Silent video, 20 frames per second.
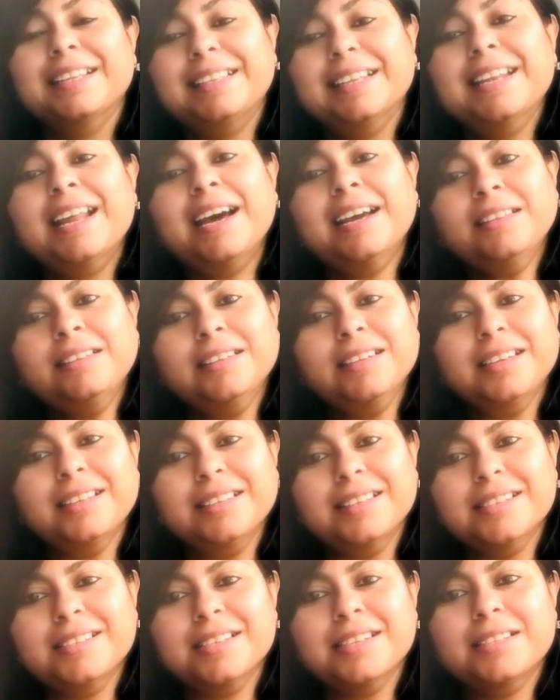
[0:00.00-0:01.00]
then I
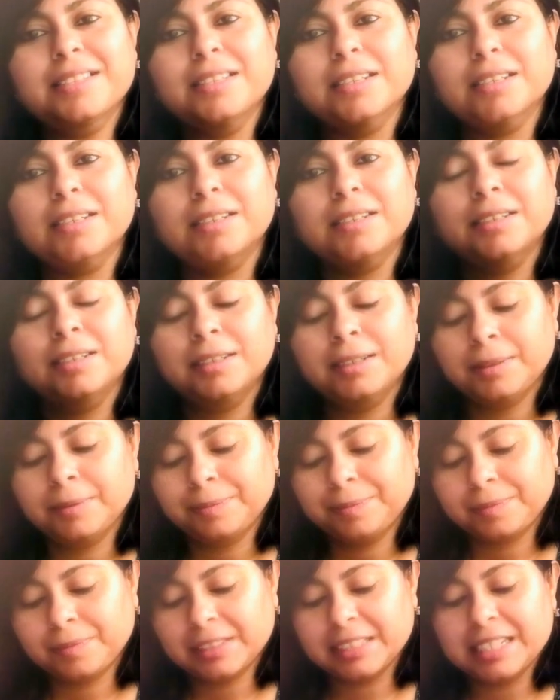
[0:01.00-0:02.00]
think this is the
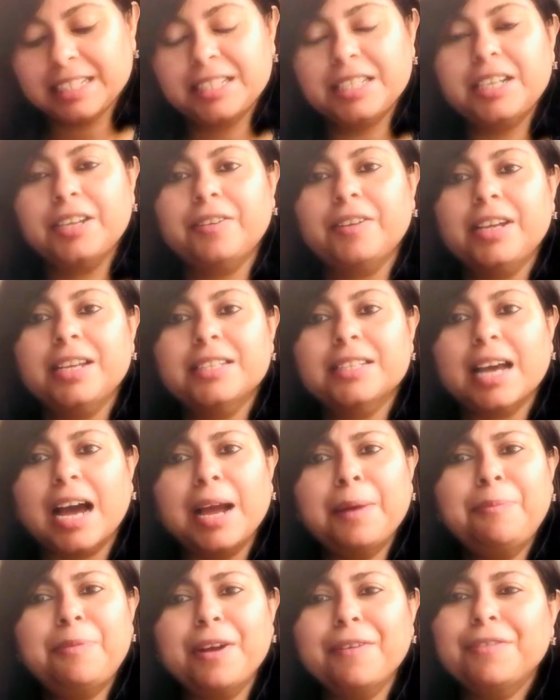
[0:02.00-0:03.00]
series.
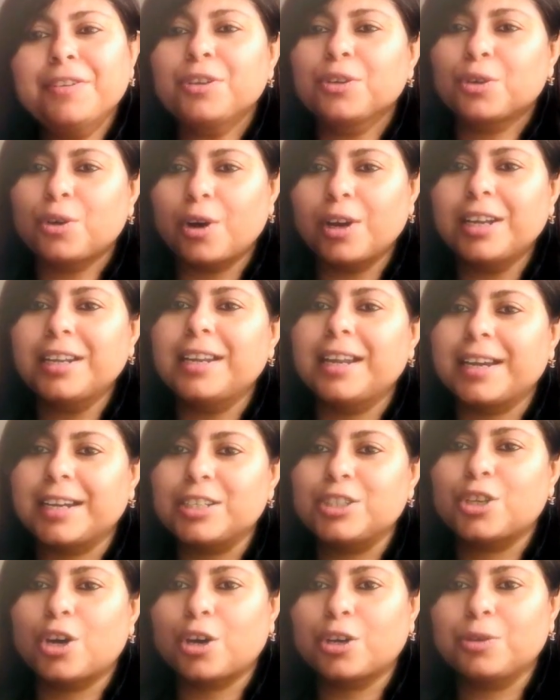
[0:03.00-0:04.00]
I prefer to call it like
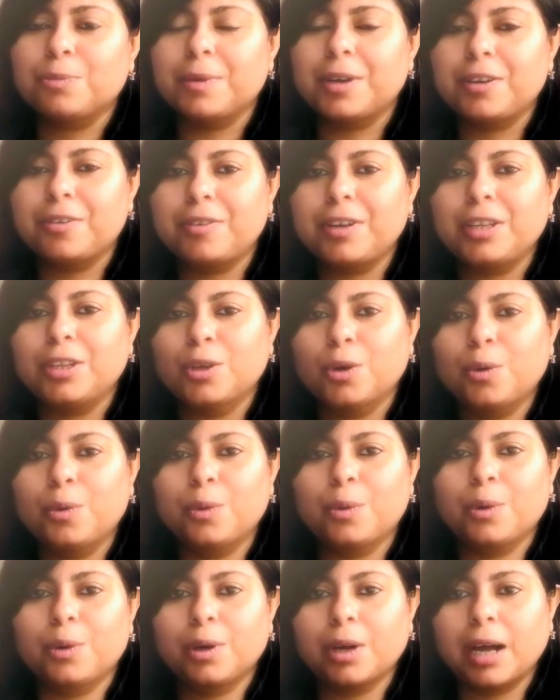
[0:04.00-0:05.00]
a documentary,
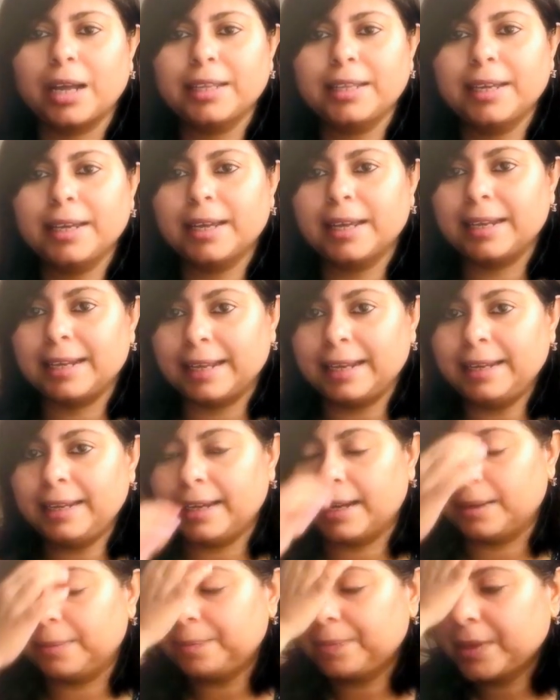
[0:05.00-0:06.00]
though I think in
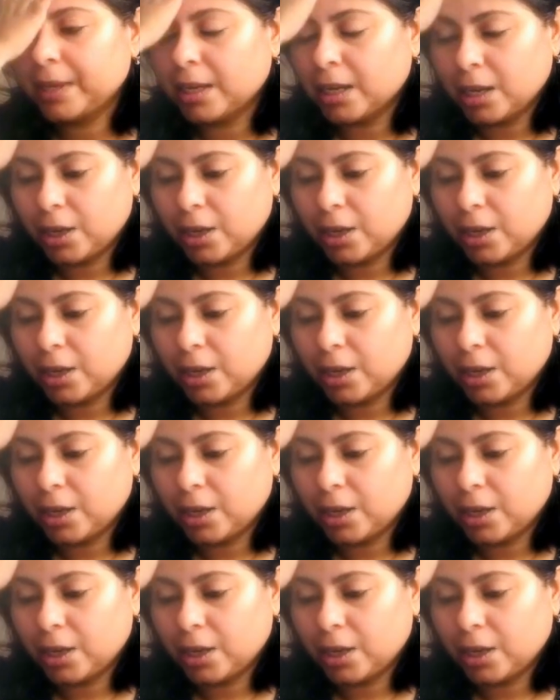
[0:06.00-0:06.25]
India,